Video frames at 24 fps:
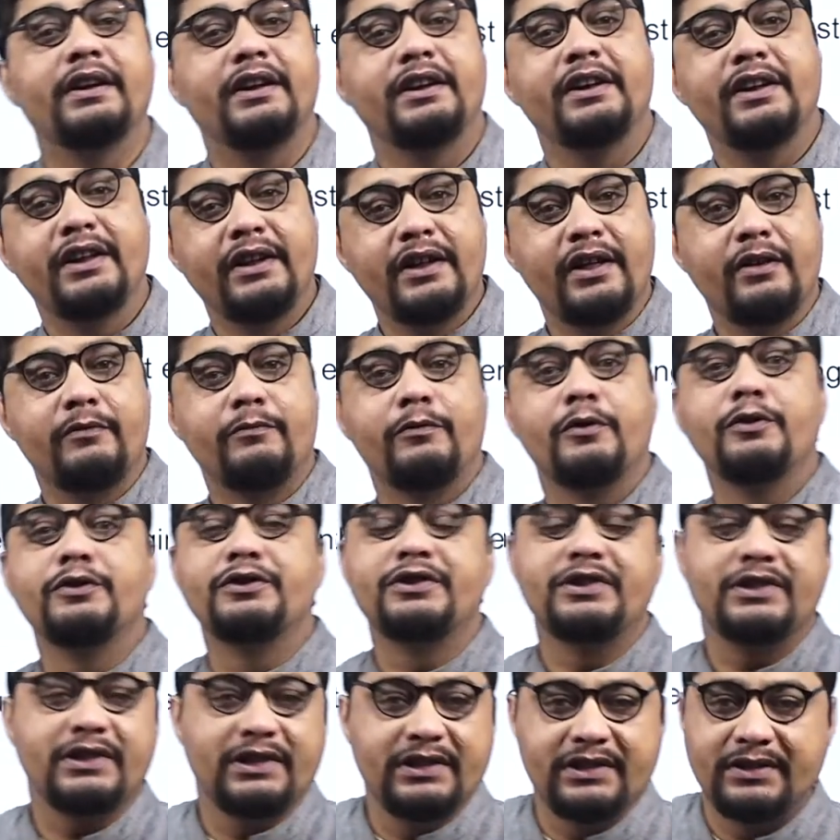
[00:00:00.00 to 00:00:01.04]
Indian Air Force
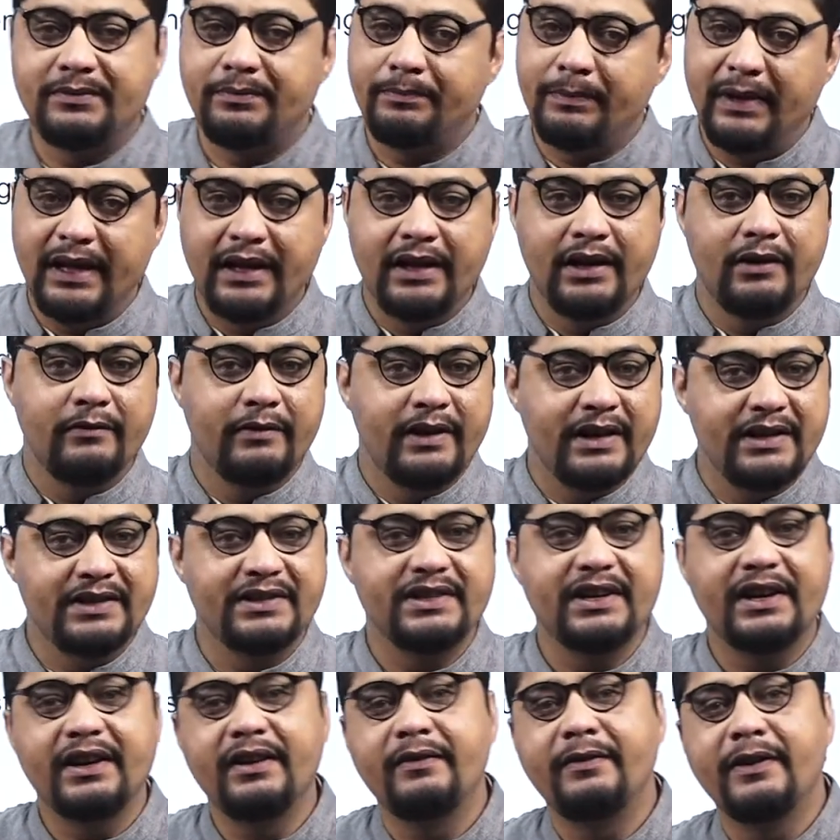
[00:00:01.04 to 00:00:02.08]
is playing a very
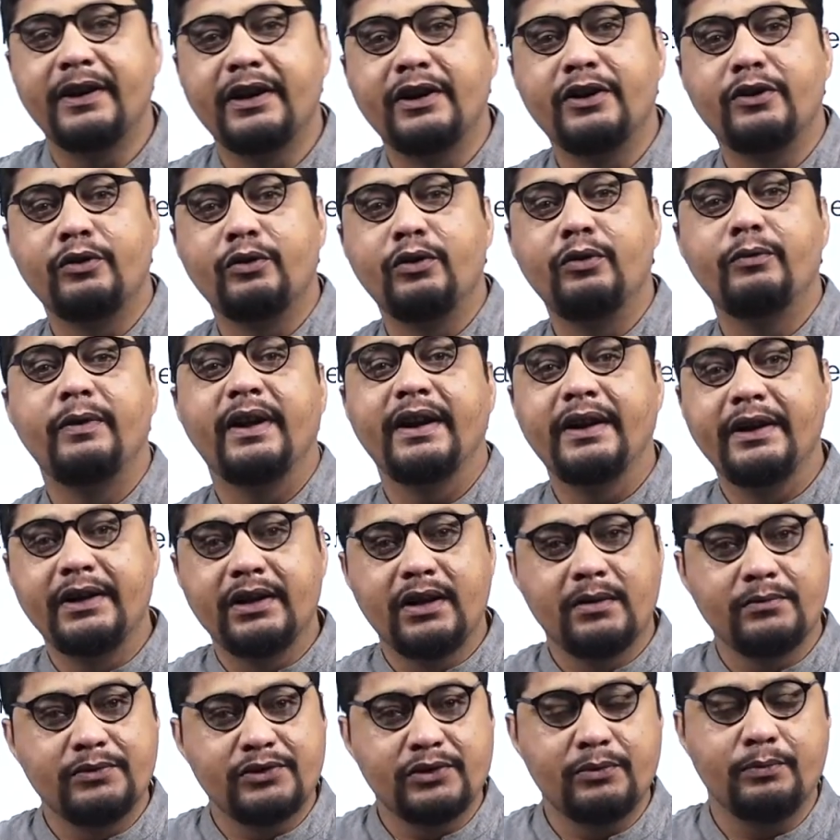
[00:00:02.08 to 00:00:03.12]
significant role when it
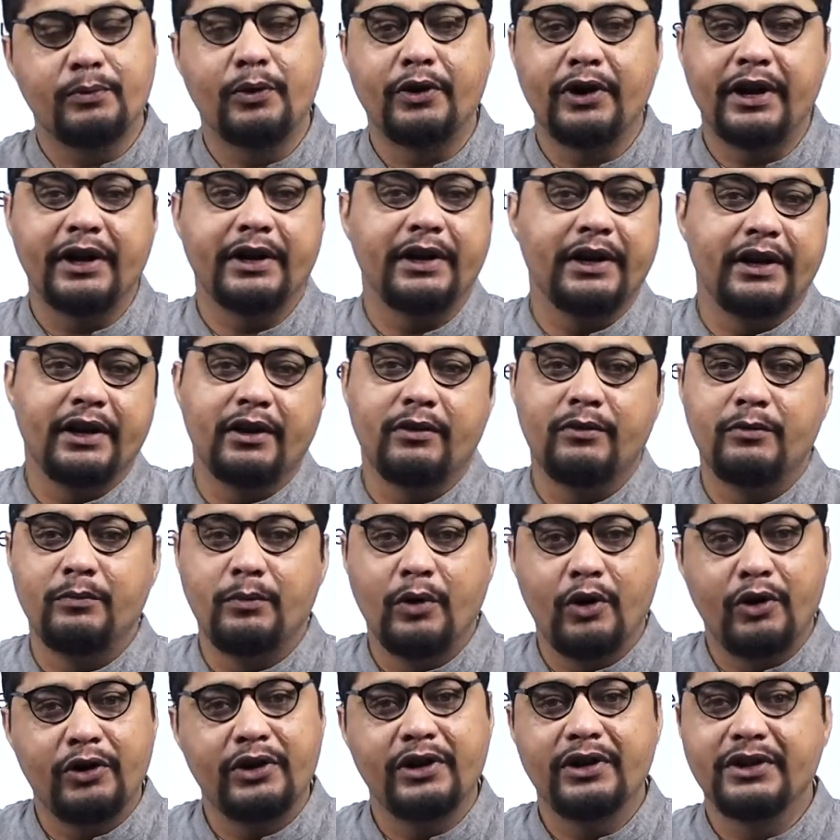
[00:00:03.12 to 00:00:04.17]
comes to protecting our
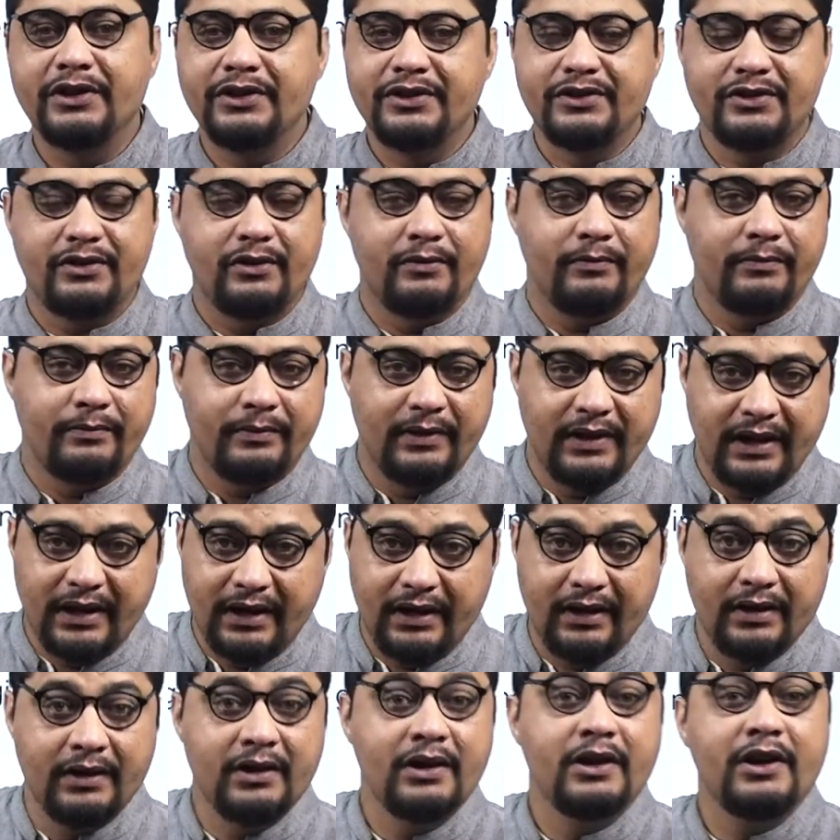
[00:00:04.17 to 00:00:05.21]
borders or
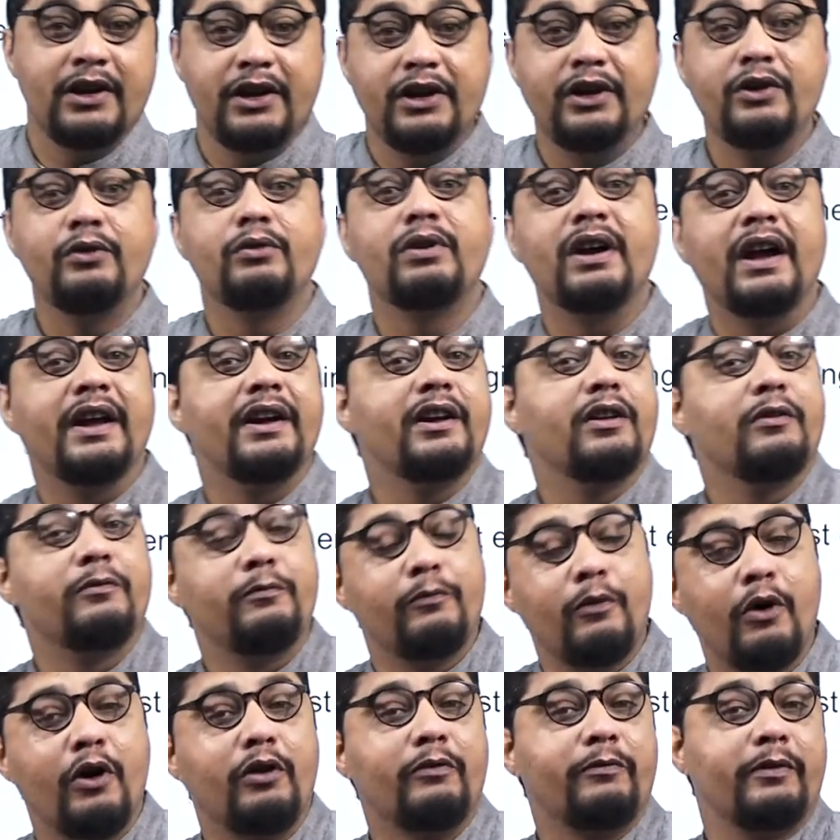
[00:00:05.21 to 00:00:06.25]
the new kind of
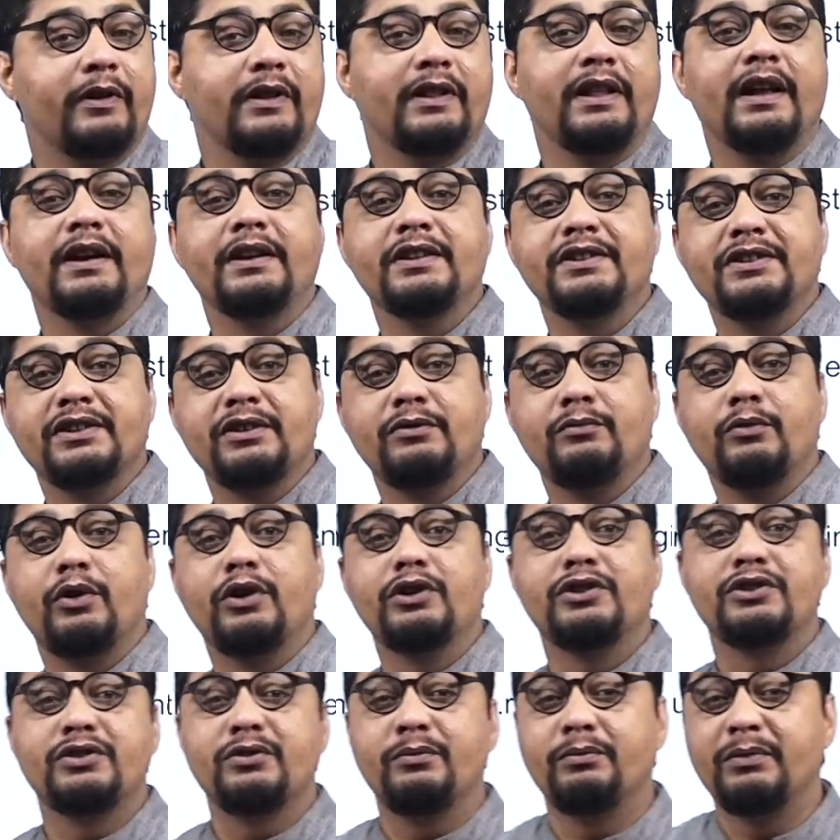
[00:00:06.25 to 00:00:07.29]
warfare that is involved.
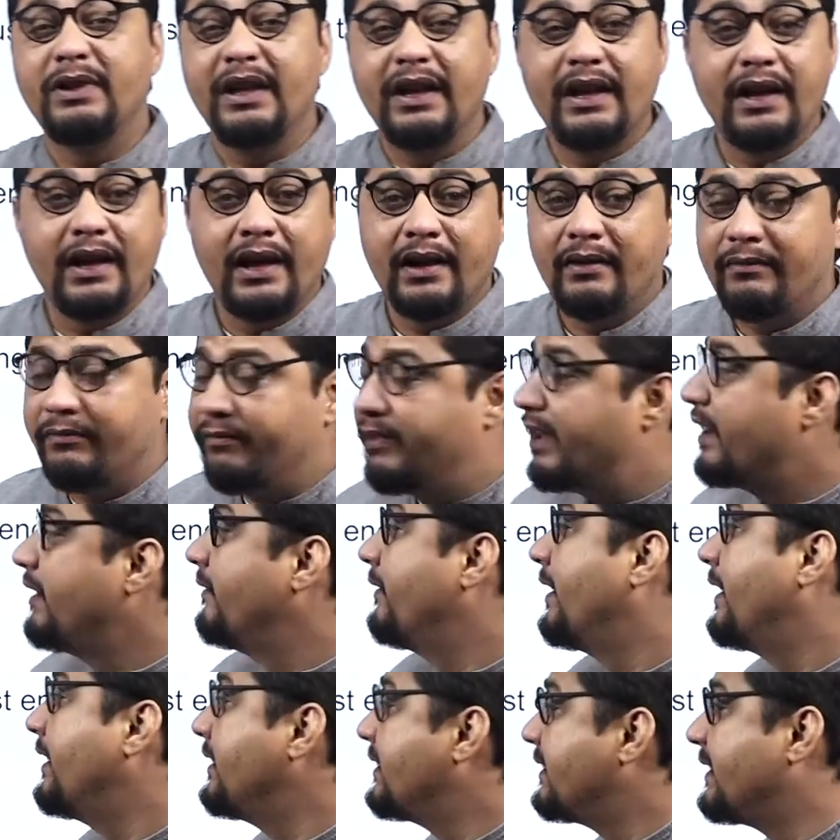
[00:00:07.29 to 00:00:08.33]
So they are very,
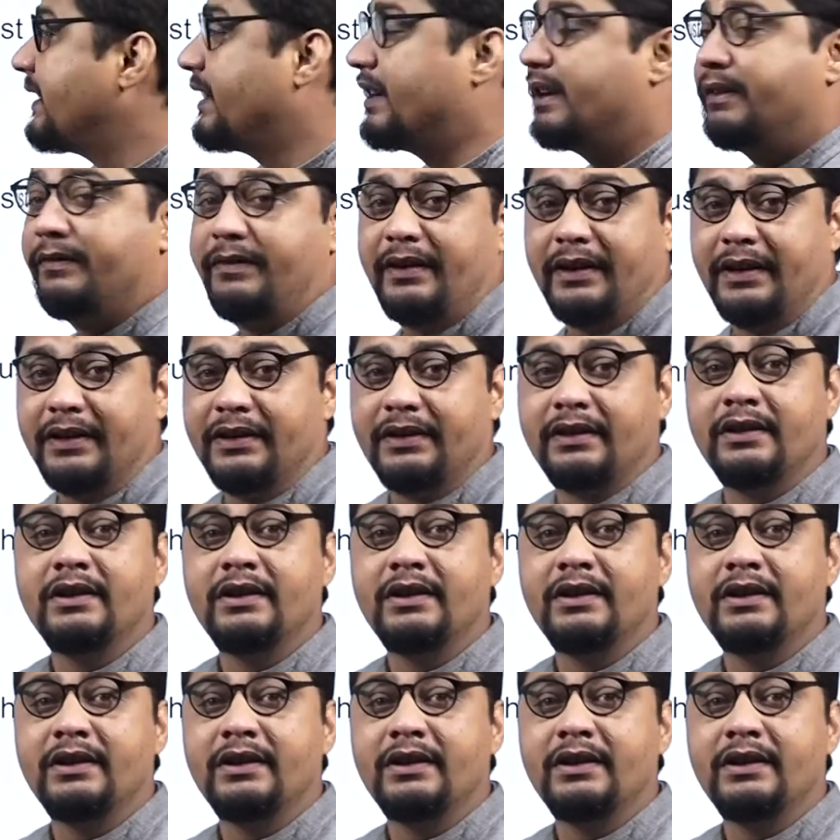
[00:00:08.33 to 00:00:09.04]
very significant.